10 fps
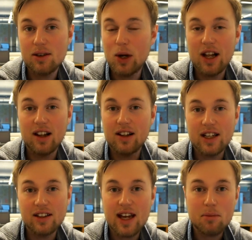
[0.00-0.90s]
well,
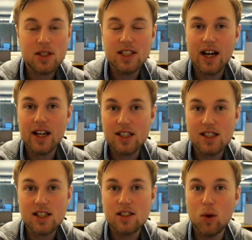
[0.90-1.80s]
in the M B T I it's
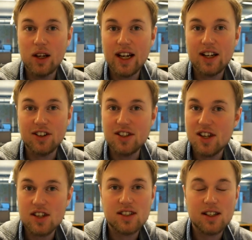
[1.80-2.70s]
just one letter, it's
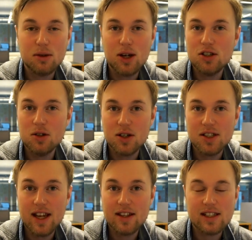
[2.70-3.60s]
just intuition or
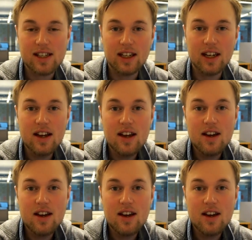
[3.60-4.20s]
sensing.